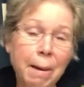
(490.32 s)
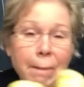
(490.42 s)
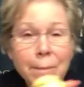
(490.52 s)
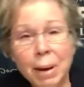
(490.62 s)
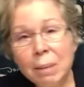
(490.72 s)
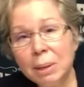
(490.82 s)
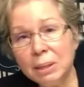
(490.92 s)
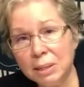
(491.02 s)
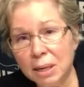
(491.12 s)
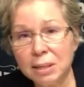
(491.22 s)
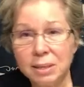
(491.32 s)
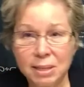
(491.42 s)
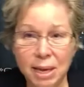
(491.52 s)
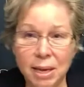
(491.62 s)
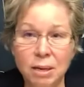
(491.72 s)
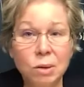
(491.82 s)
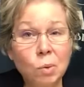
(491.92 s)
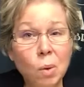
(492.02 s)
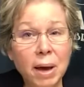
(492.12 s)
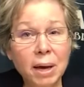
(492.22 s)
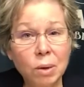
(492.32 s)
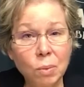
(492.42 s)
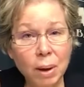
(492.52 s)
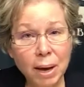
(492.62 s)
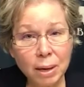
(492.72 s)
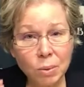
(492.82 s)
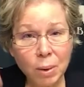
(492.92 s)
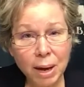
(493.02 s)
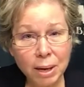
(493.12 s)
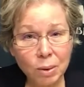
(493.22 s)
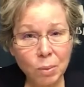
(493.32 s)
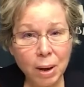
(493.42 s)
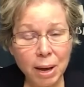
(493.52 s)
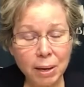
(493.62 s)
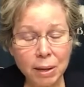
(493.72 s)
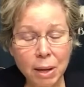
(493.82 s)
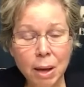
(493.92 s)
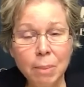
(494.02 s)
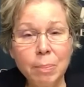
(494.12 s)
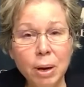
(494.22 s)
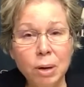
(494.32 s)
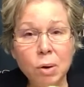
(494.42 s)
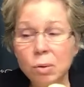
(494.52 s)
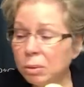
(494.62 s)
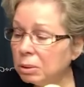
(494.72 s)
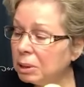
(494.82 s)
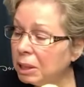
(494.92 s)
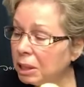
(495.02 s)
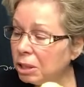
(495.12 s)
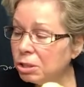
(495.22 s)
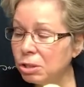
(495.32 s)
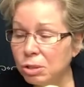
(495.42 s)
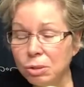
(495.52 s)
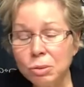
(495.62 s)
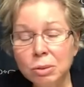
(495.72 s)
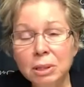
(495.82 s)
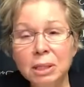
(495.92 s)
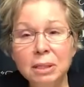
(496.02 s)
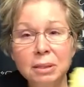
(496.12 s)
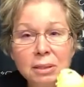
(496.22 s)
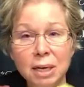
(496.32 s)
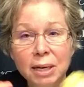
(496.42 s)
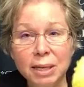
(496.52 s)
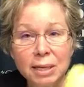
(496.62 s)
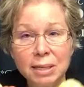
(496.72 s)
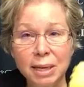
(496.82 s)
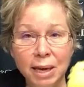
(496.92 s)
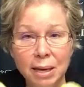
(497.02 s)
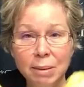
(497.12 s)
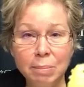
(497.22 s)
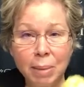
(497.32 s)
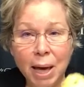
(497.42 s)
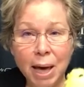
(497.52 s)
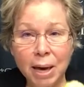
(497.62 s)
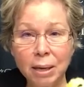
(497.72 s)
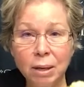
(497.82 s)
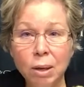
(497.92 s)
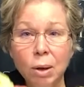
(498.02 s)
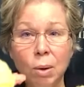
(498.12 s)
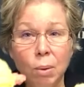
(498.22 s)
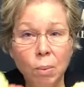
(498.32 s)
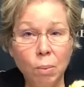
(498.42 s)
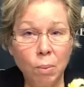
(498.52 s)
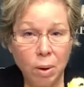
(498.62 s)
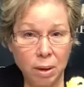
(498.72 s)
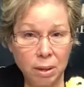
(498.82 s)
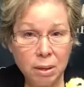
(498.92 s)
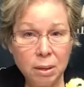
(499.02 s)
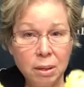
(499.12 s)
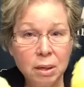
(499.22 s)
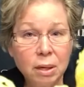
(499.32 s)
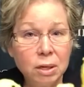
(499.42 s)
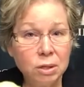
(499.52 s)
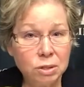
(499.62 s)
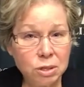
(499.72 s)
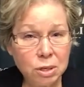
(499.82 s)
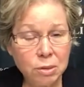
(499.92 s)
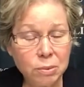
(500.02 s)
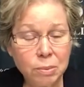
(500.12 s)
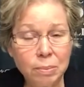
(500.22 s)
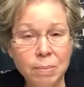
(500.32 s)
Mama duck said, quack, quack, quack, quack, but only 2 little duckies came back. 1, 2.